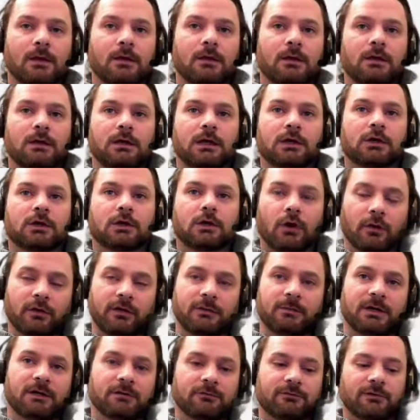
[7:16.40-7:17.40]
It can only
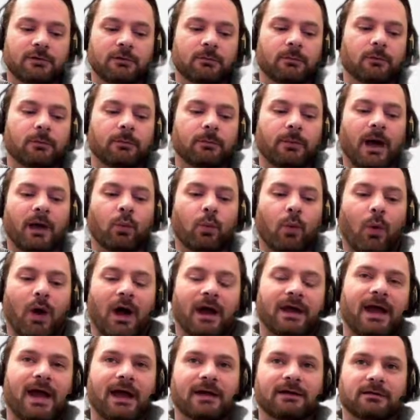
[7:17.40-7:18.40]
be divisible by
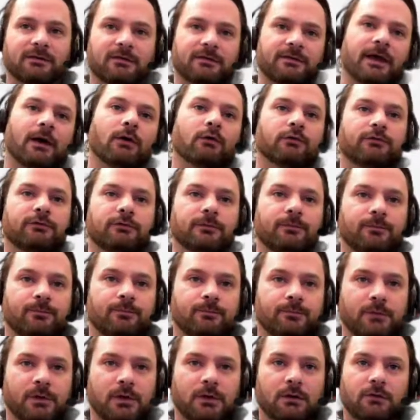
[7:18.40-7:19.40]
1 and itself.
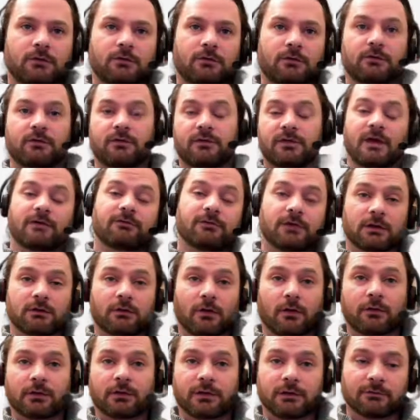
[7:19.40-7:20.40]
So 7 is
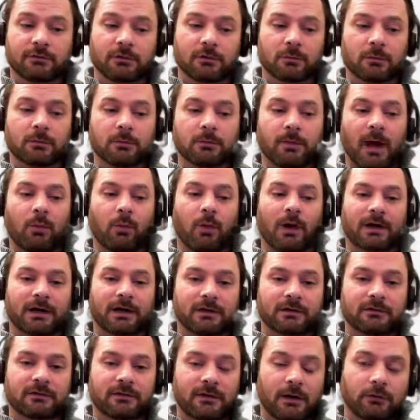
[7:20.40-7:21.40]
only divisible by 1 and
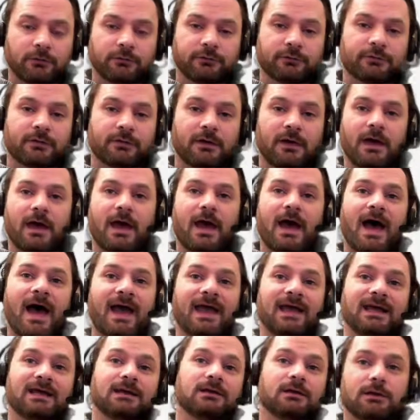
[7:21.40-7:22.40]
itself.
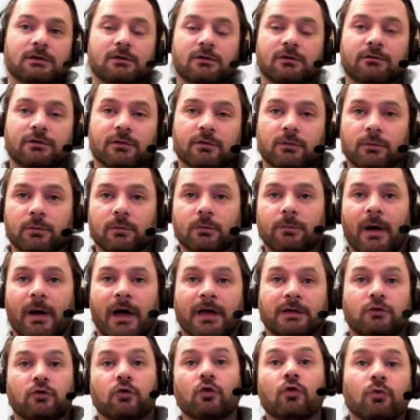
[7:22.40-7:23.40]
8 is divisible by
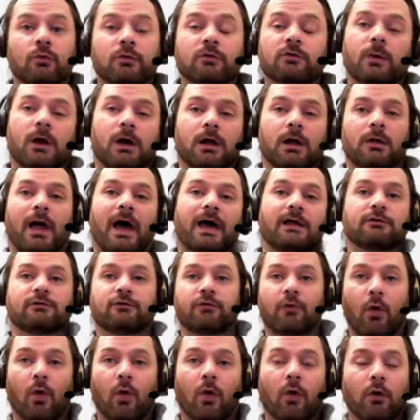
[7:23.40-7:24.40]
2 as well, and
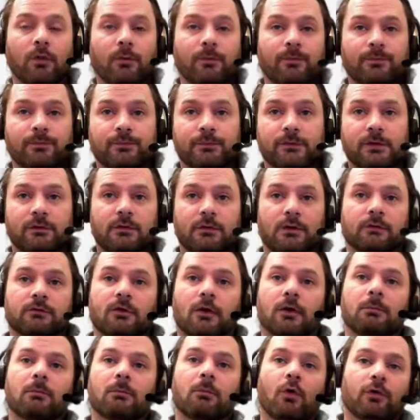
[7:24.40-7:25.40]
4. So it's
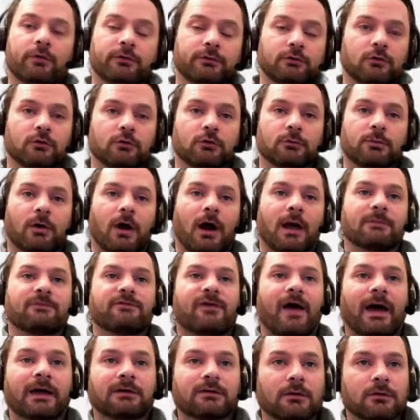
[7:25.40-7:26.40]
got more than 2 prime
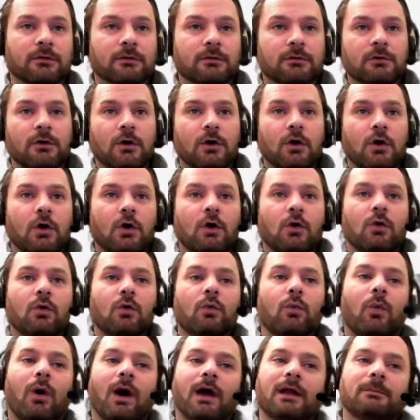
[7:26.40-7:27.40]
factors.
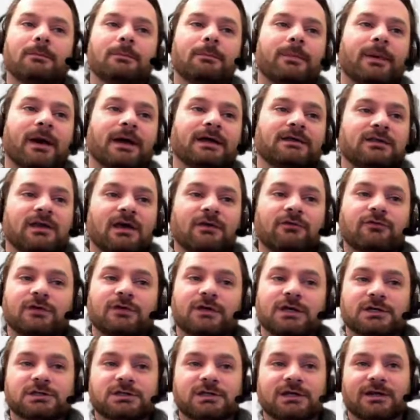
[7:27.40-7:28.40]
1 by
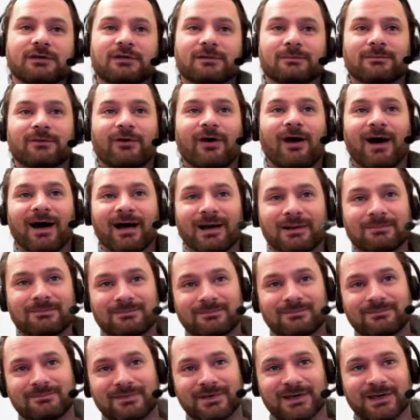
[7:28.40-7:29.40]
definition isn't prime
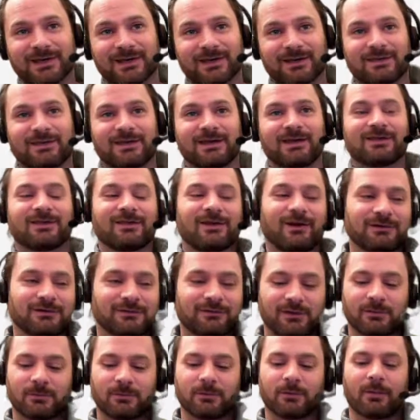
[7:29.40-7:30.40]
because it's not
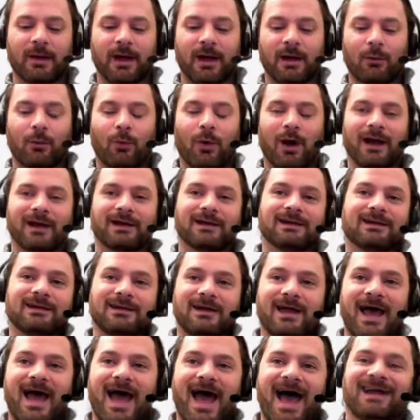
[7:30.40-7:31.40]
divisible by 1
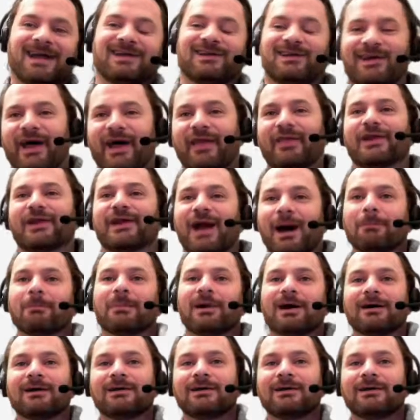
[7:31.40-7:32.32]
and another number.